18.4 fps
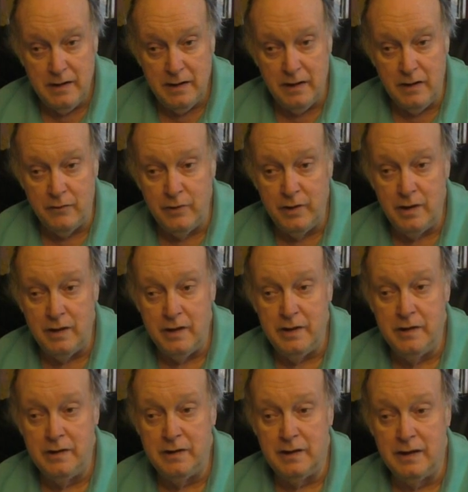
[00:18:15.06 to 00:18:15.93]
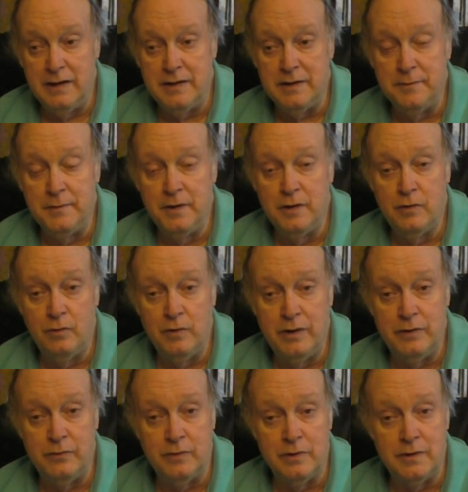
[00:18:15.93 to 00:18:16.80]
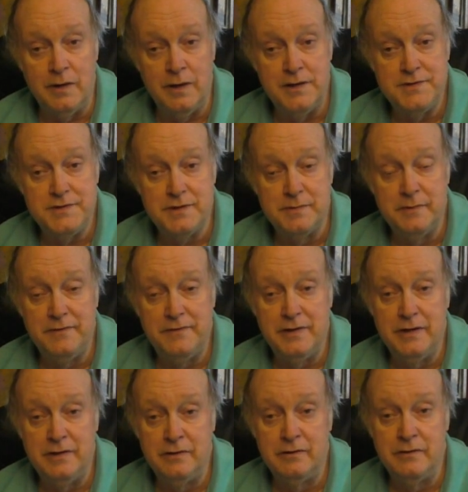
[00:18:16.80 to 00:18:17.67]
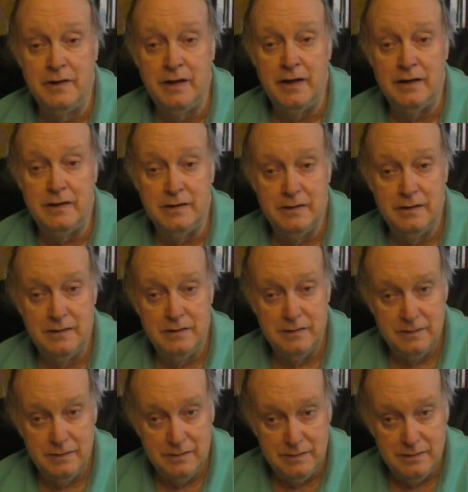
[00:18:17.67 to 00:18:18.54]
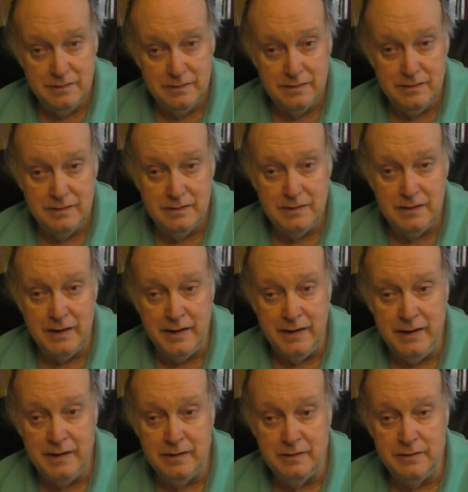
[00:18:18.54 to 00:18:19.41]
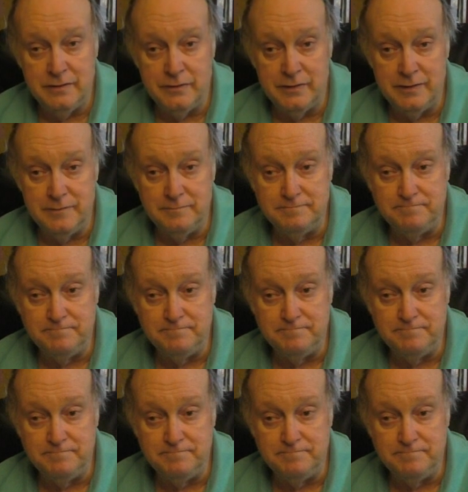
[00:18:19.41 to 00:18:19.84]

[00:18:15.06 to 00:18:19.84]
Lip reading: And we are here to let them know what it will cost them if they do not adhere to it.